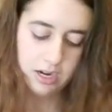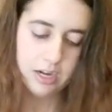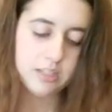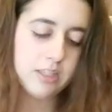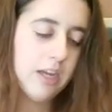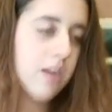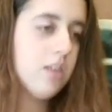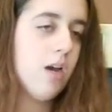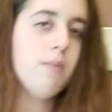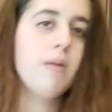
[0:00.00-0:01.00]
I just lay it on
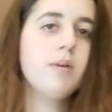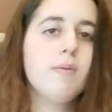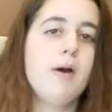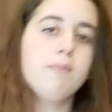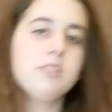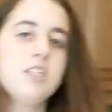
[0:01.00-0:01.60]
top, and I'm gonna pop this in